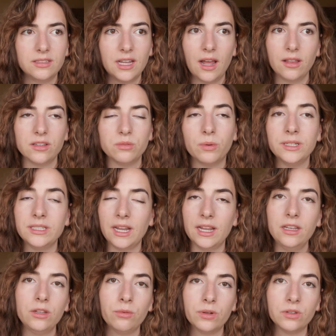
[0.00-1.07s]
tell us what
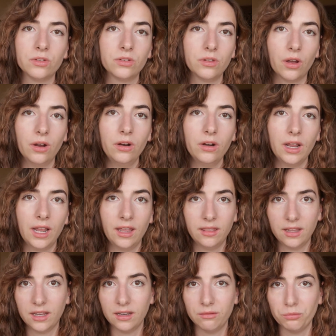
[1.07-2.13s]
date you can start,
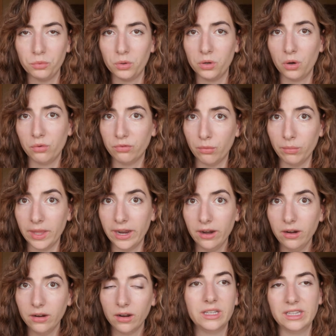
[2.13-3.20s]
and then we'll go from
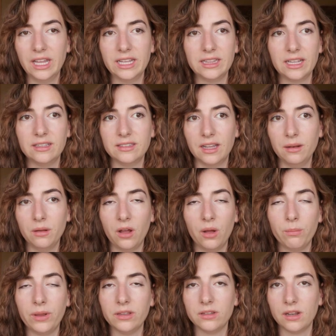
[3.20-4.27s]
there. Like they said,
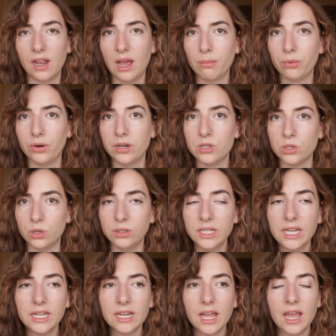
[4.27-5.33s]
all based on operational
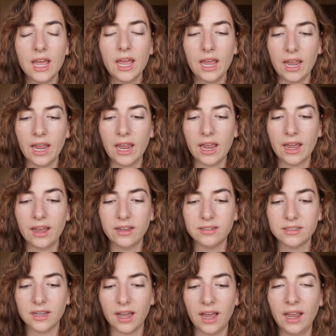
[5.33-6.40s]
need.
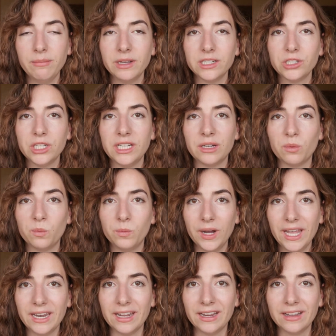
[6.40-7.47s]
And I'm actually in a
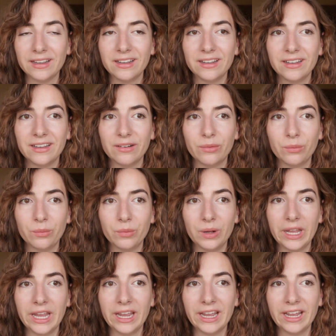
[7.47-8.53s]
wedding,
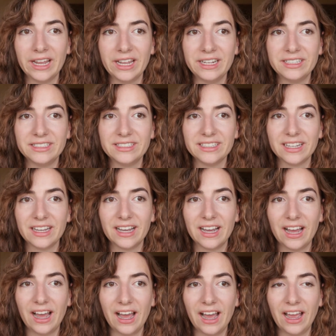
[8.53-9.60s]
and
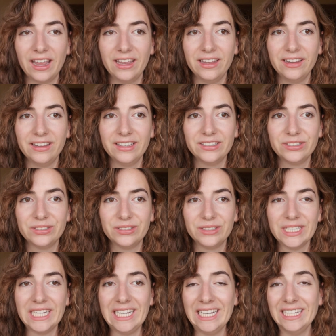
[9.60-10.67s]
I
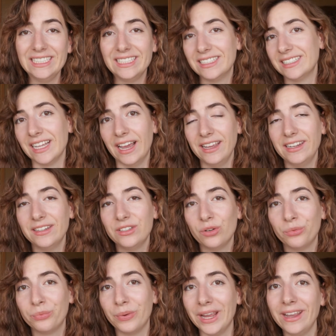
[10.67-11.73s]
decided
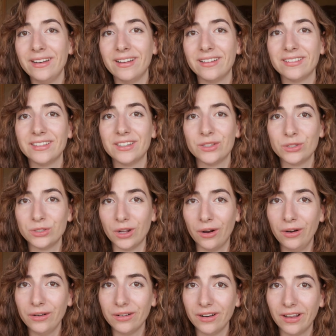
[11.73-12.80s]
to wait to
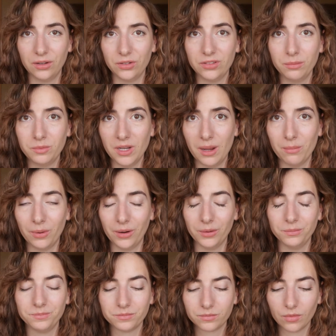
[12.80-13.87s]
start till
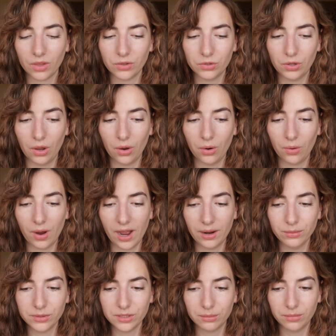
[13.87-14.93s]
September. So
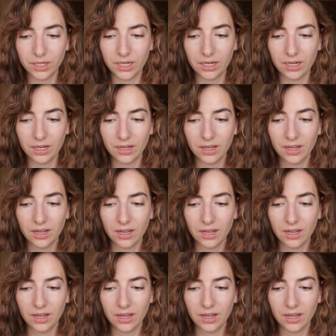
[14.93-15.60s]
I was somebody,